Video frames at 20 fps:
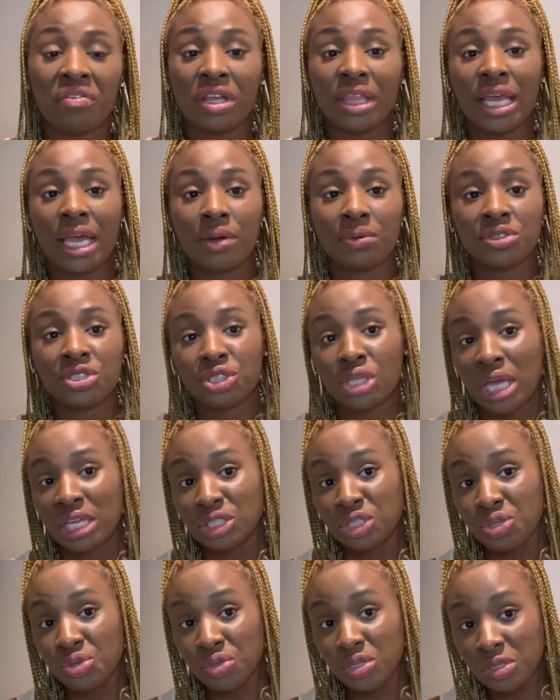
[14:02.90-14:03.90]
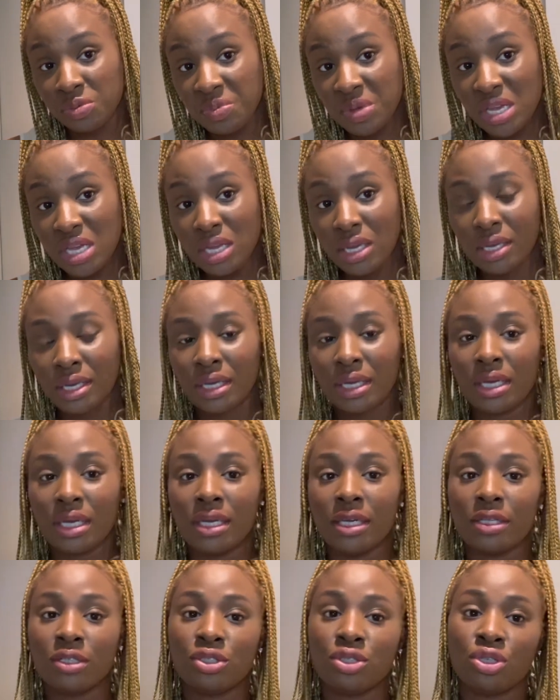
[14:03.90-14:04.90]
language that you speak
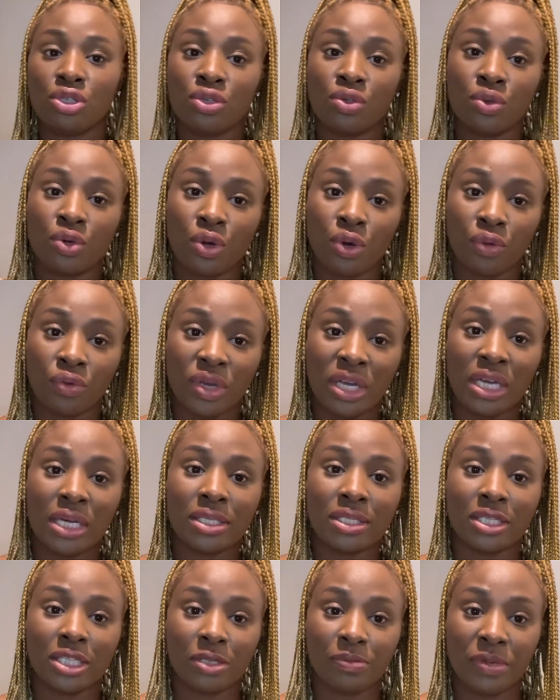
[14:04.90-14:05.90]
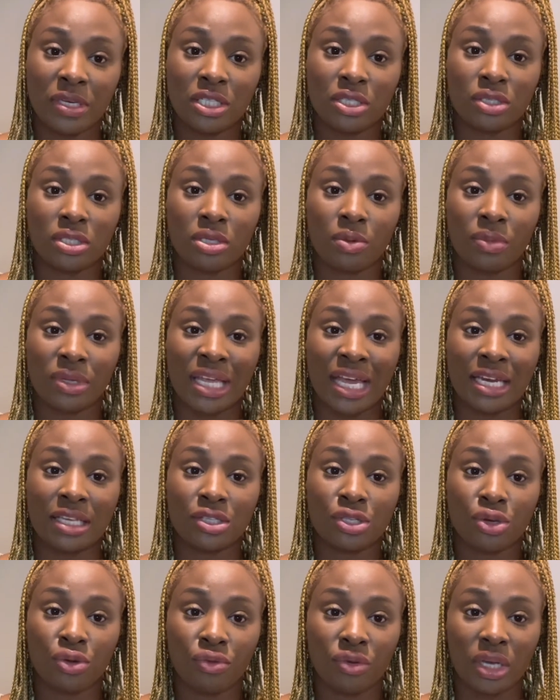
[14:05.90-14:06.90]
into Korean to speak to someone that is
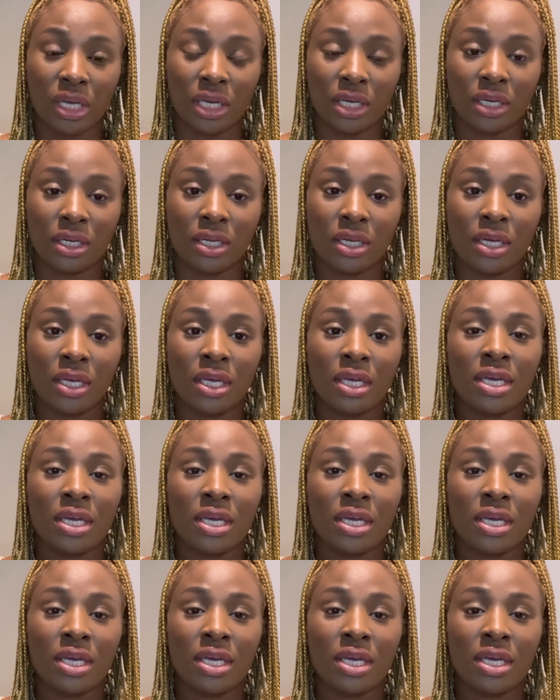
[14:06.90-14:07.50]
Korean,